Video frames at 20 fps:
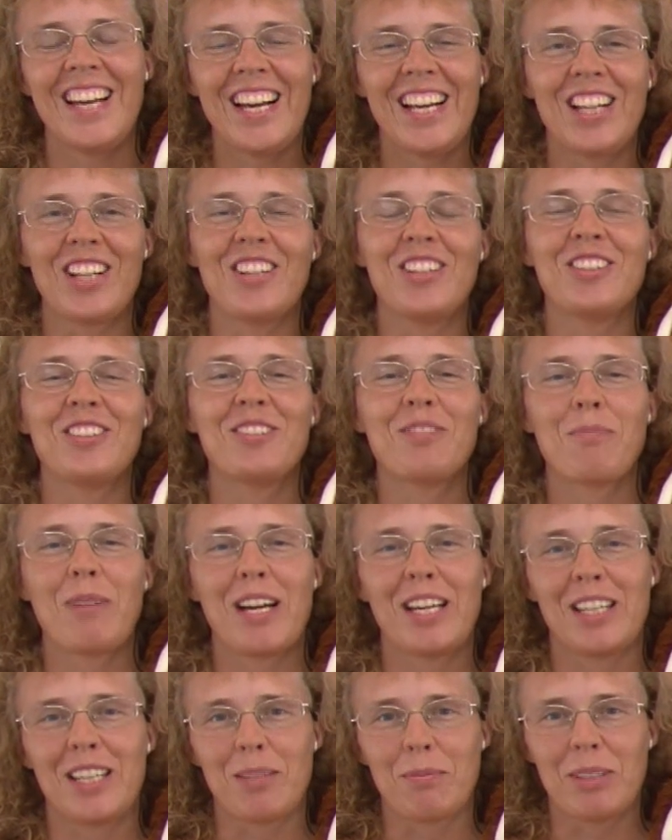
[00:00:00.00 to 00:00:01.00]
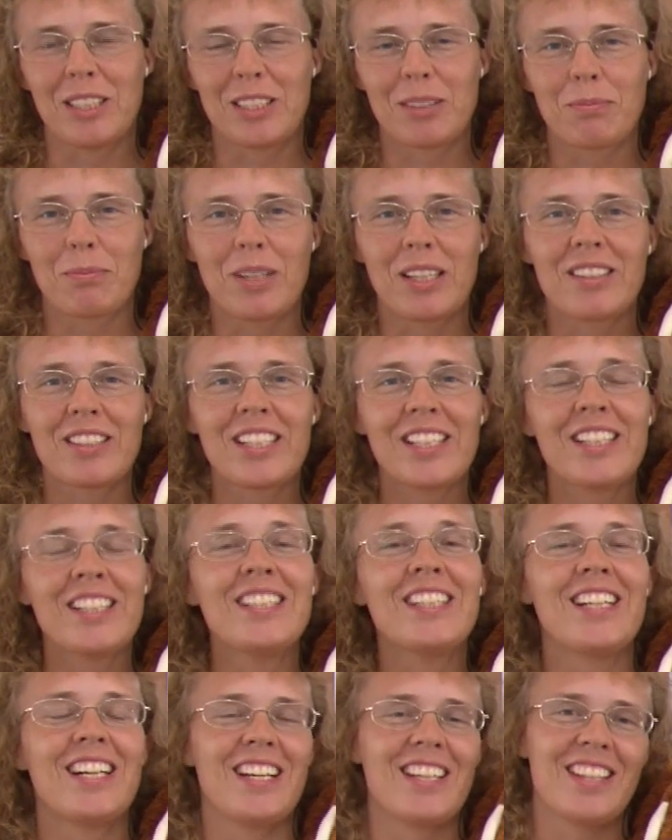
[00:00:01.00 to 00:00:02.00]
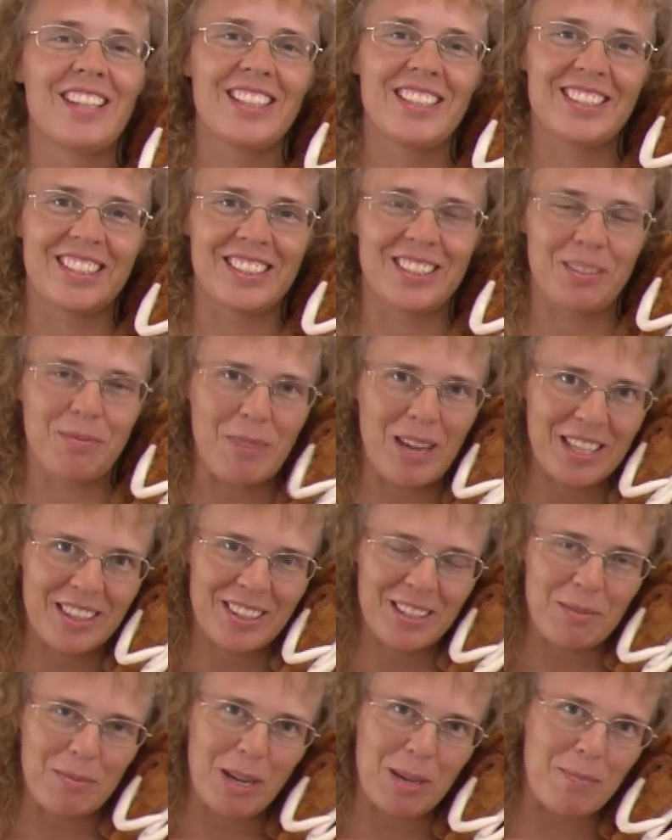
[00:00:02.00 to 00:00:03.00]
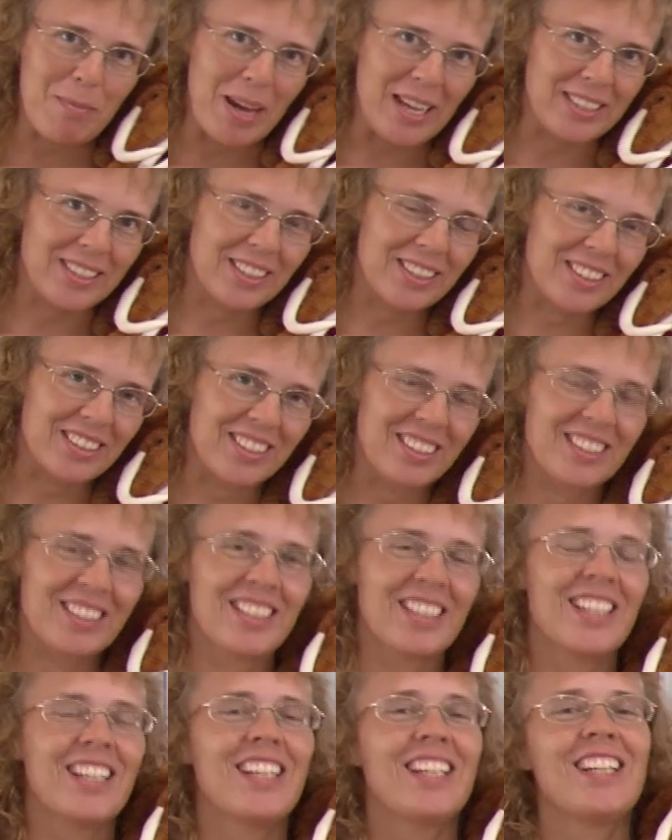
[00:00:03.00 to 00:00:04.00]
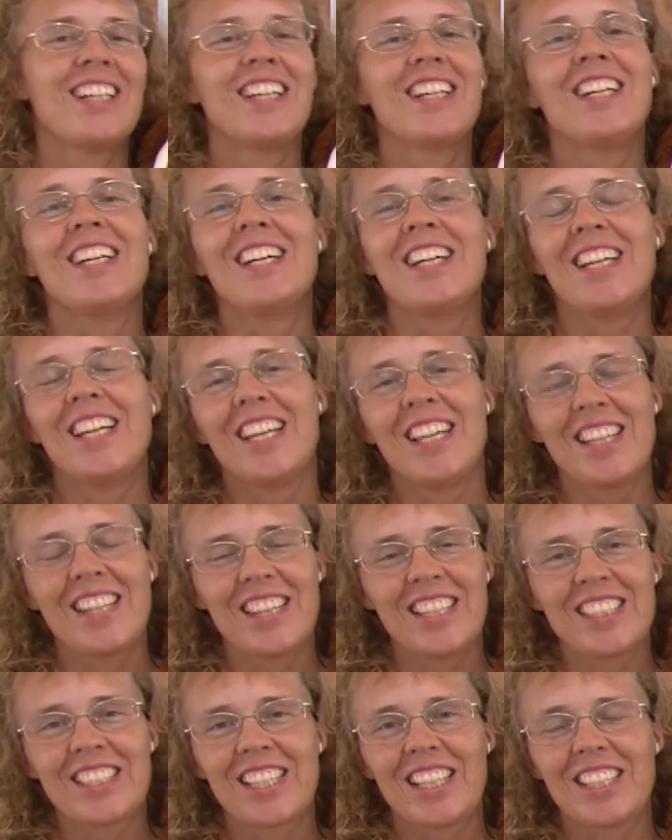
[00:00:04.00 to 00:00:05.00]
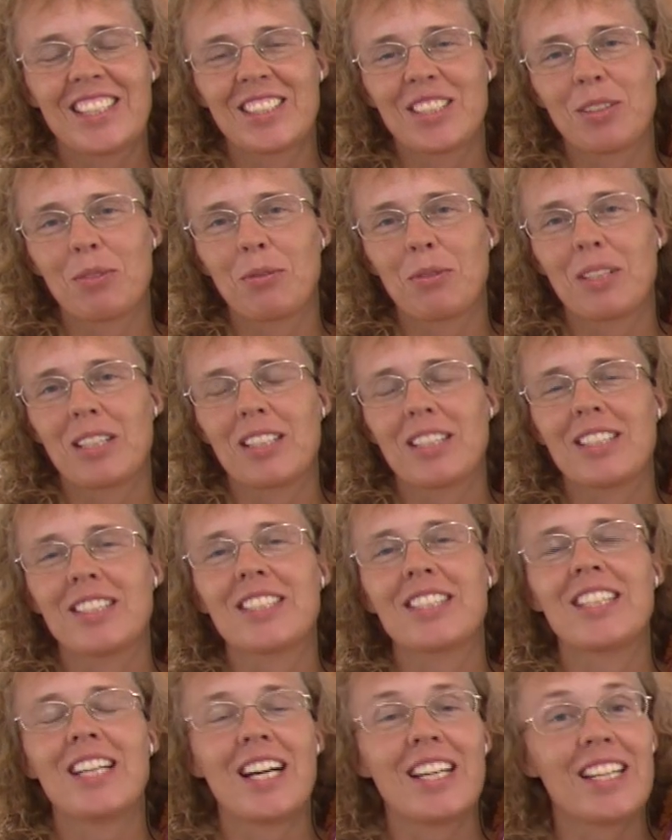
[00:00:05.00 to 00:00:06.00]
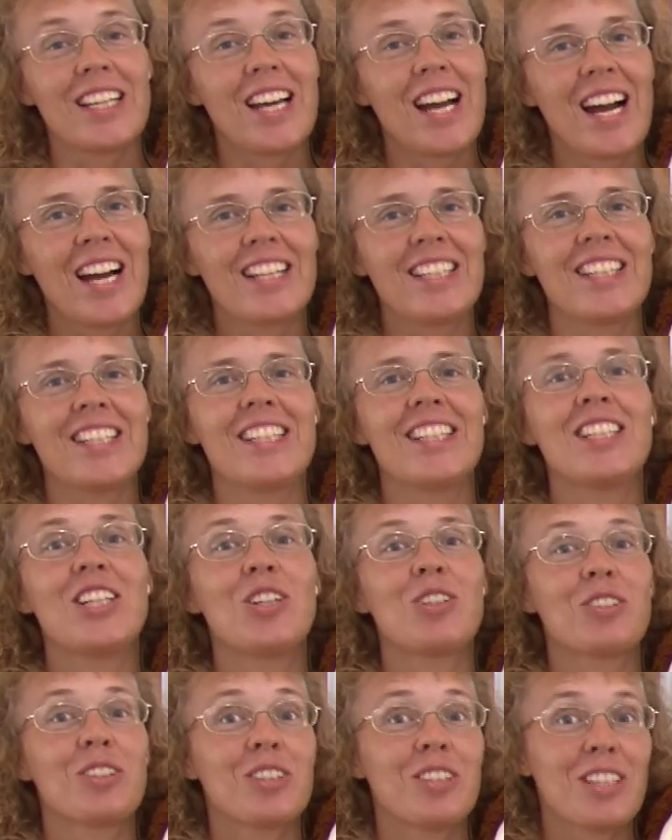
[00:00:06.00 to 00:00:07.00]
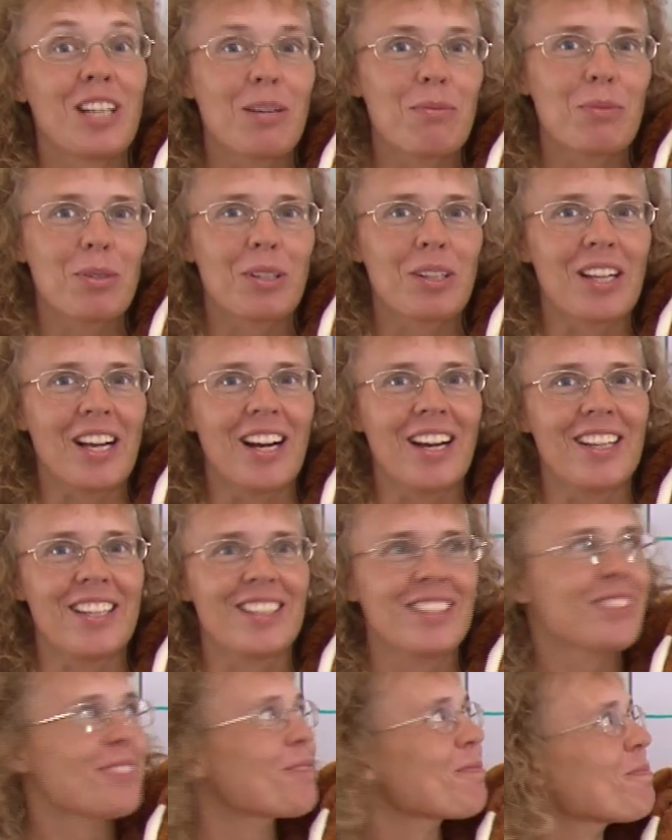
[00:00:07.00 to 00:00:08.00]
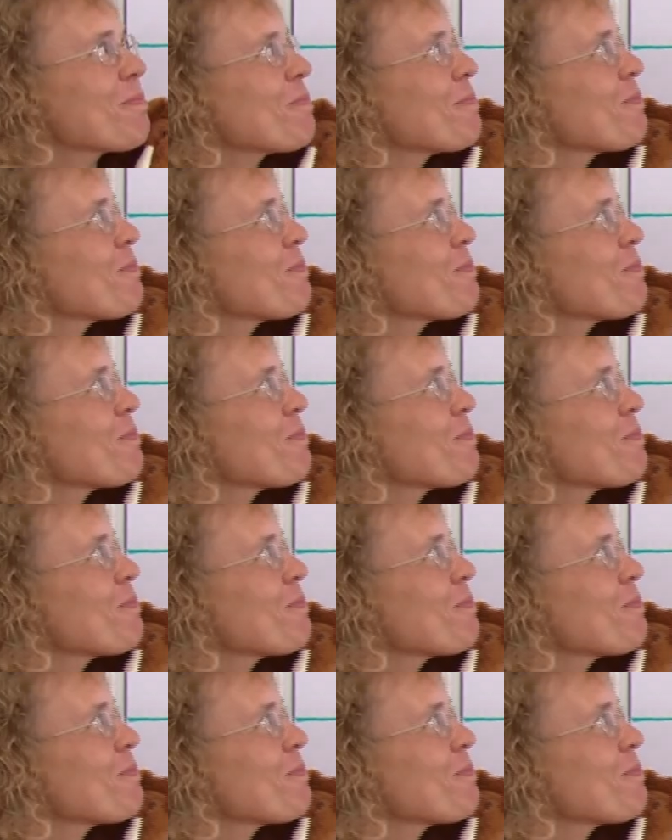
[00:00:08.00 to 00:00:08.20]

Hello, my name is Maria and this is Mathy, my mascot. In this lesson we're gonna study adding on a number line.